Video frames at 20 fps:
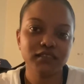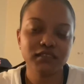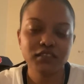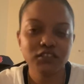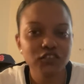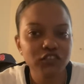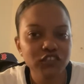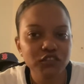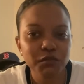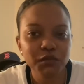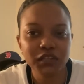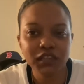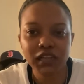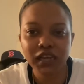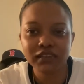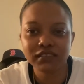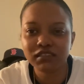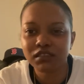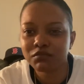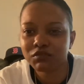It just be
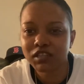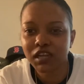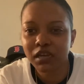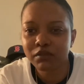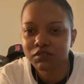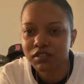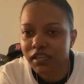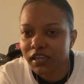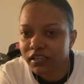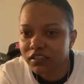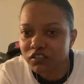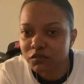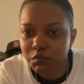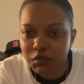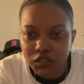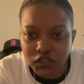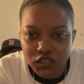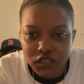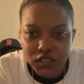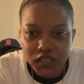like sometimes the ex be
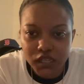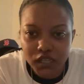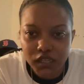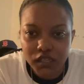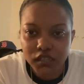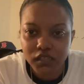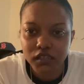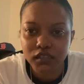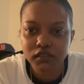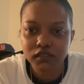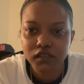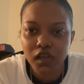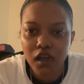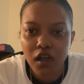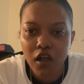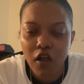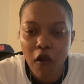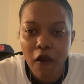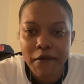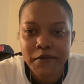just hitting us
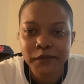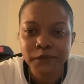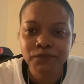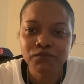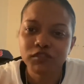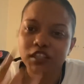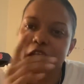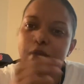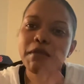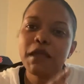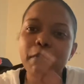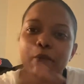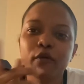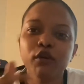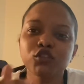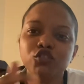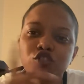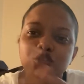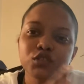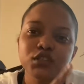up. It be more
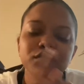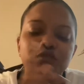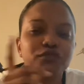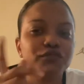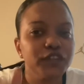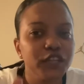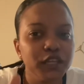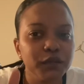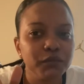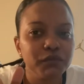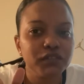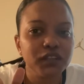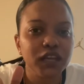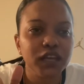so the Fems, like,